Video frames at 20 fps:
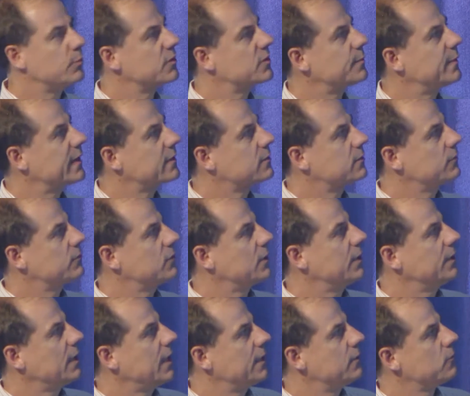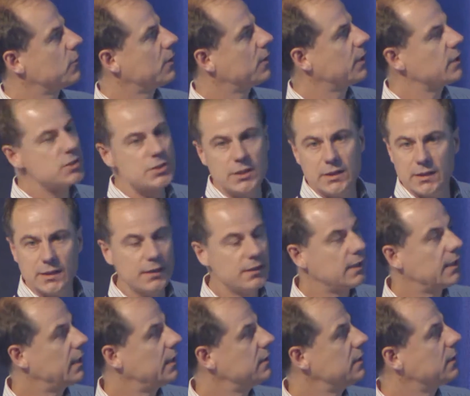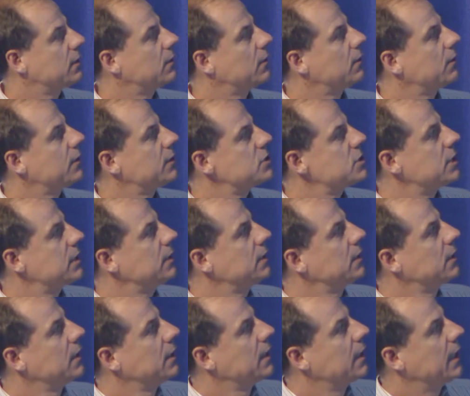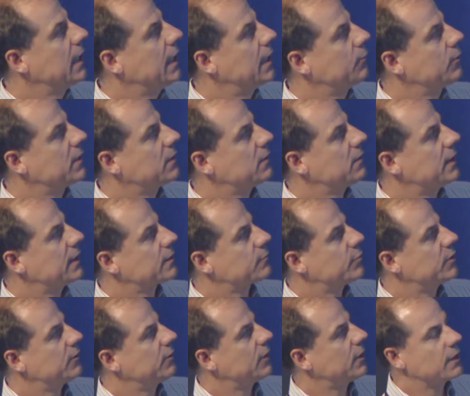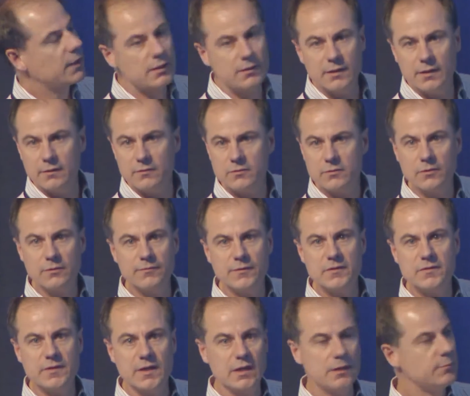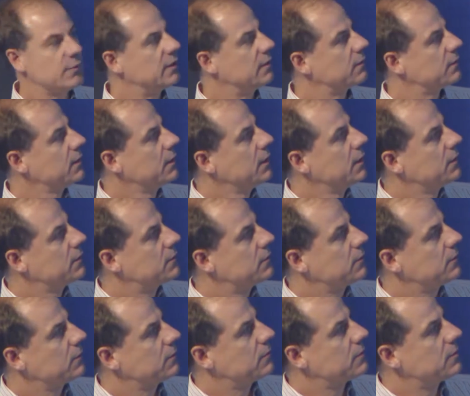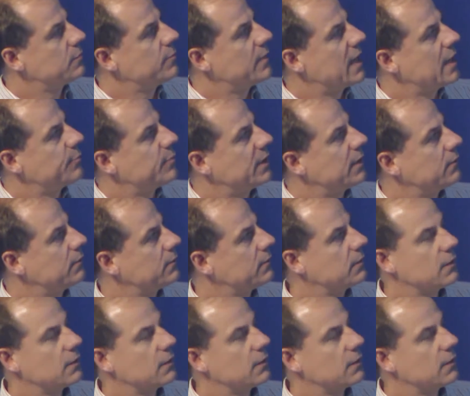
perspectives on hydrology and ecology. And we collect periodically surface sediment to map out